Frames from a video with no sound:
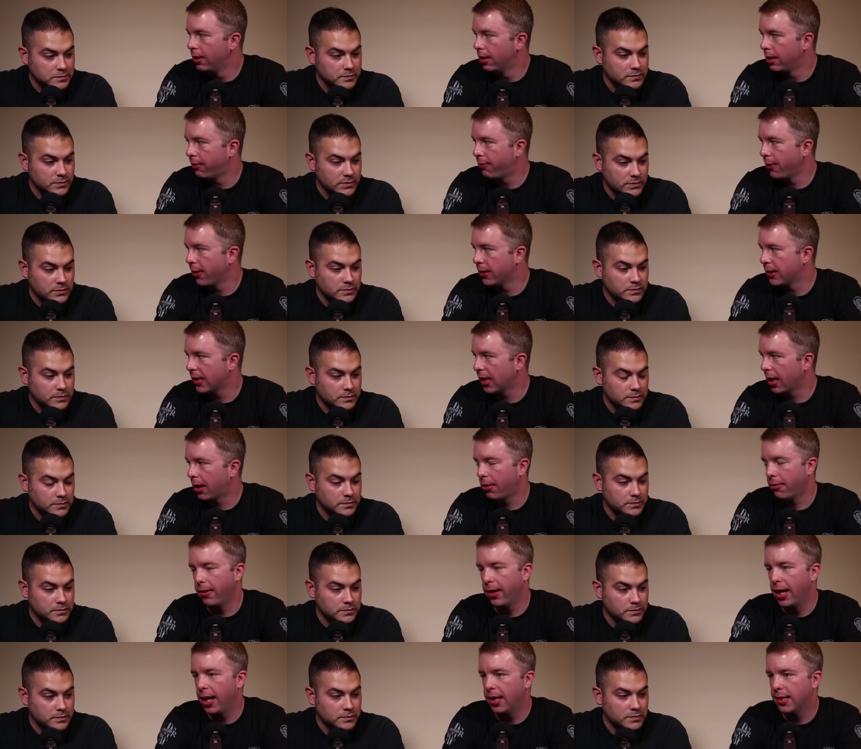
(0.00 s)
Speaker 1: The first like
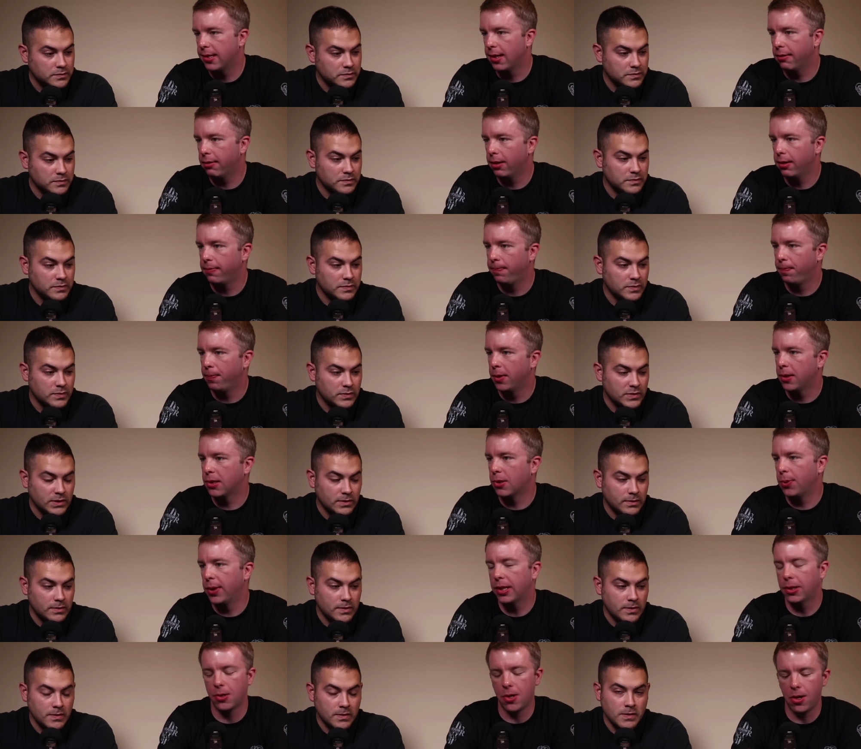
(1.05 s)
three days of it, it was a
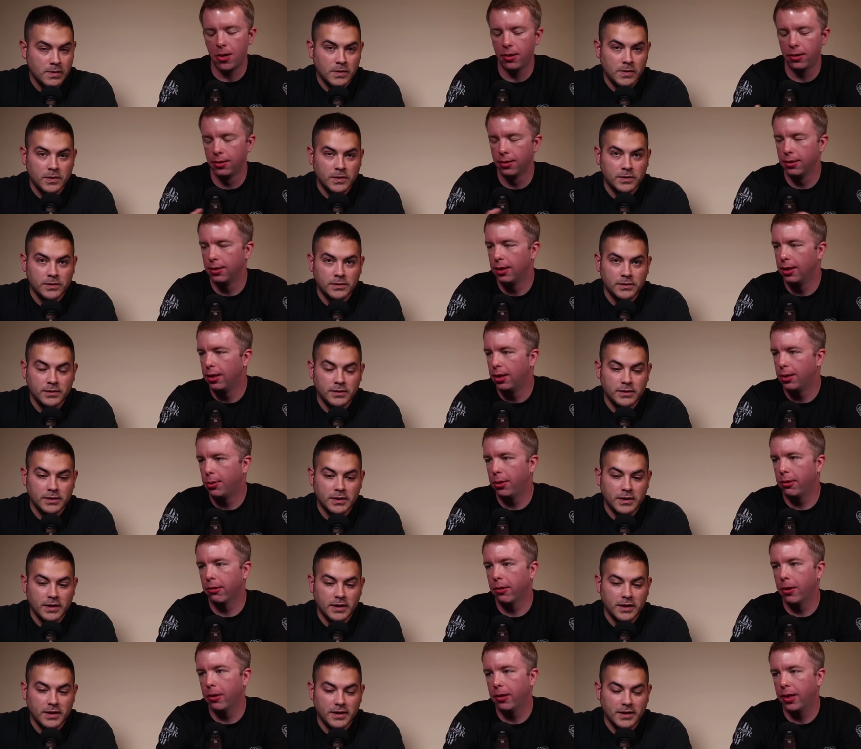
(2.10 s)
week long.
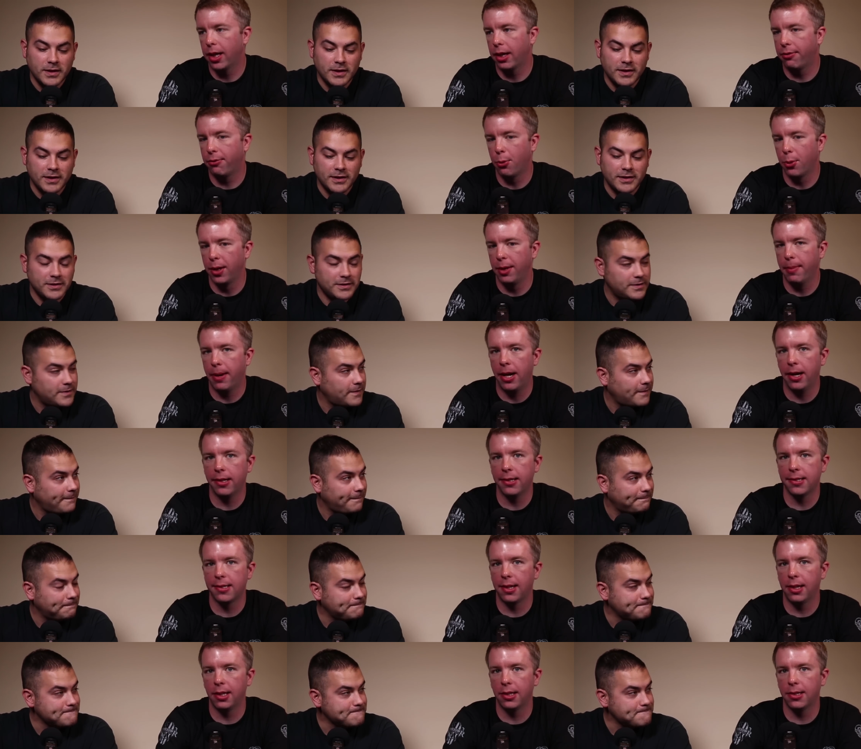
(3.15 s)
We rode like 40
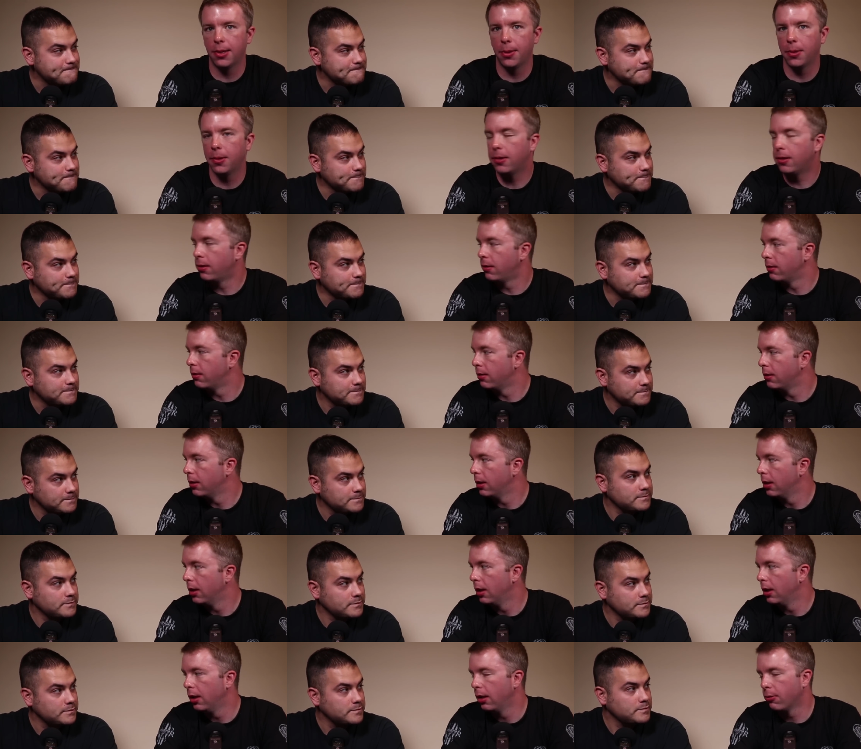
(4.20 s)
miles, I think total.
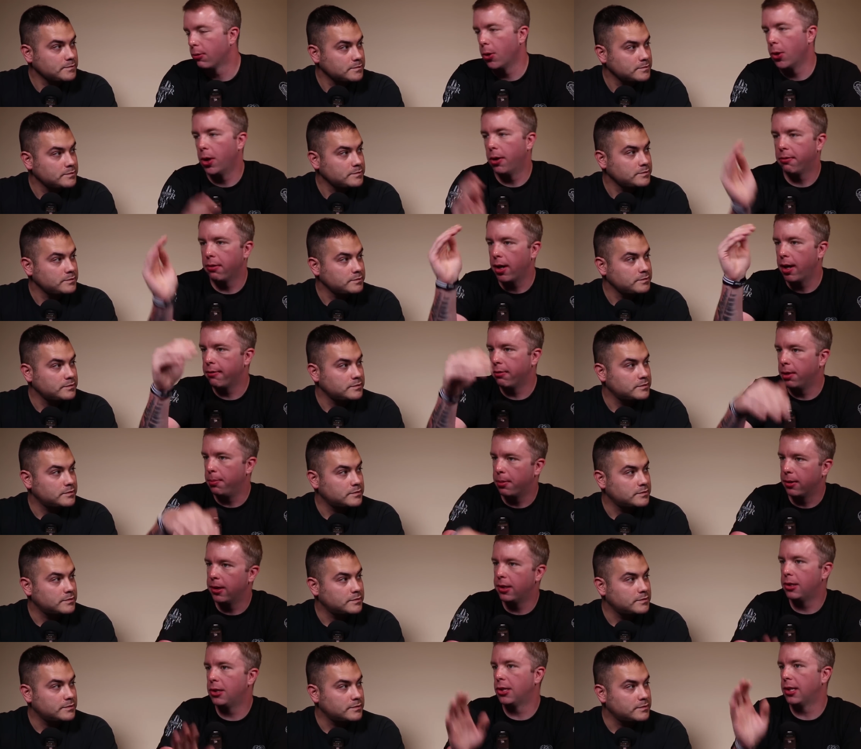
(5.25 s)
Rode over every
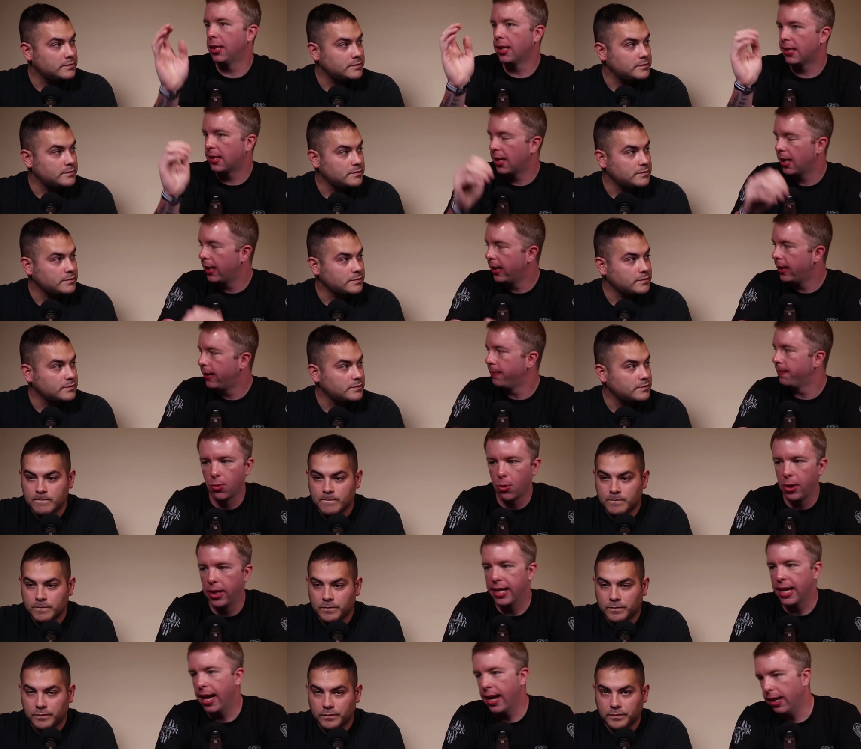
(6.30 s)
bridge in the city.
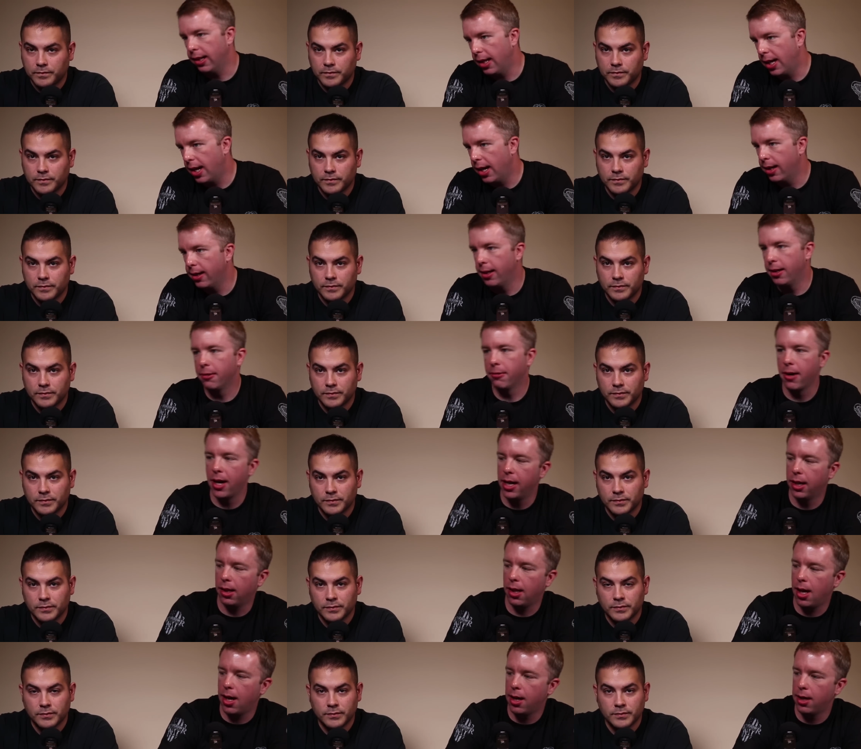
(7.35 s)
Rode at night a lot, in the rain
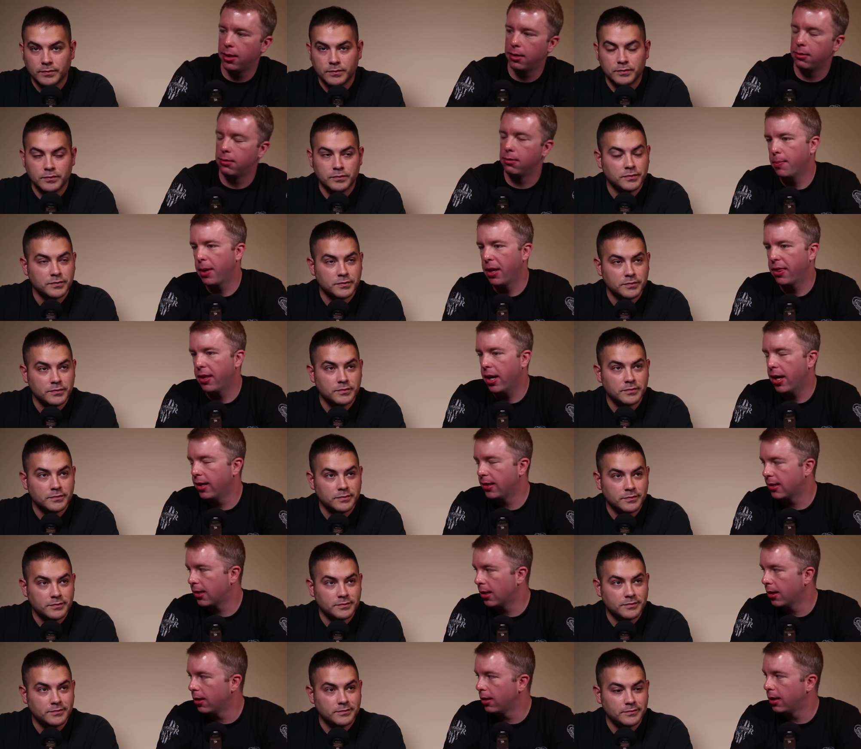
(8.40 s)
a lot. My
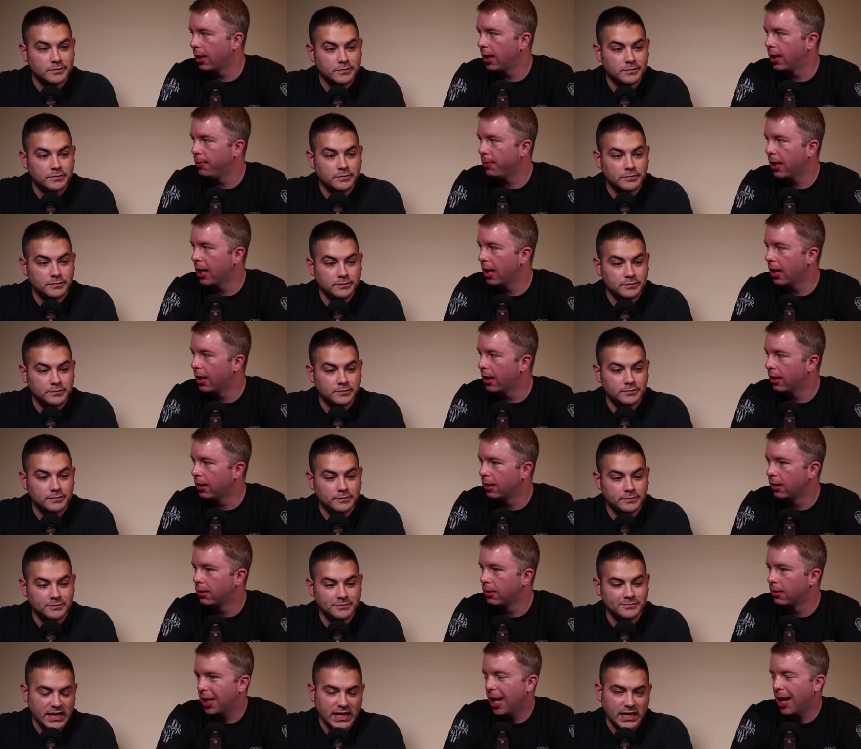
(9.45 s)
thighs hurt, and my uh,
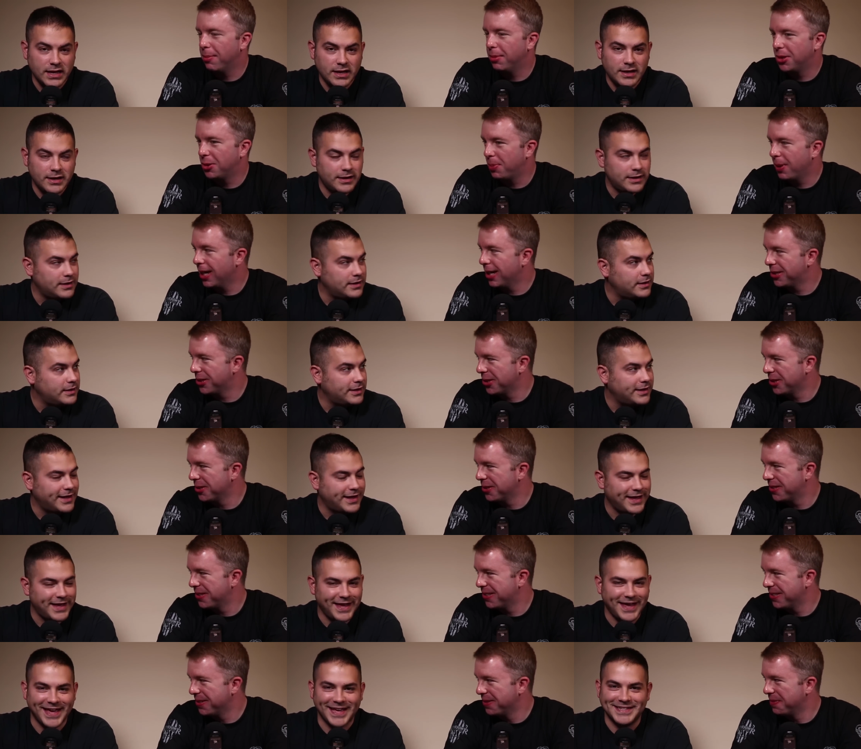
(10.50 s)
Cabbage Patch
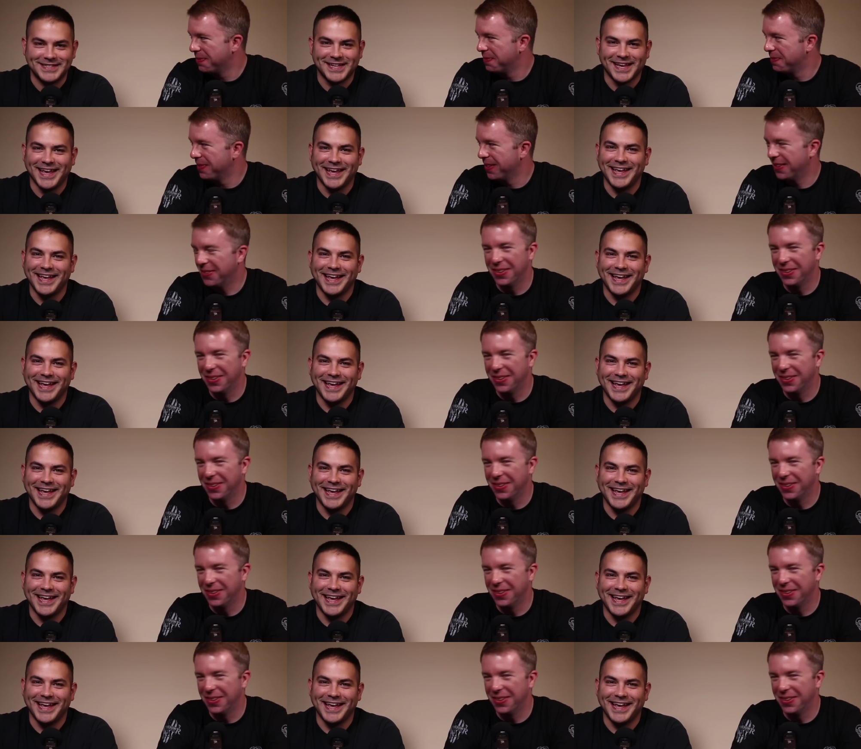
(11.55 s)
hurts. He's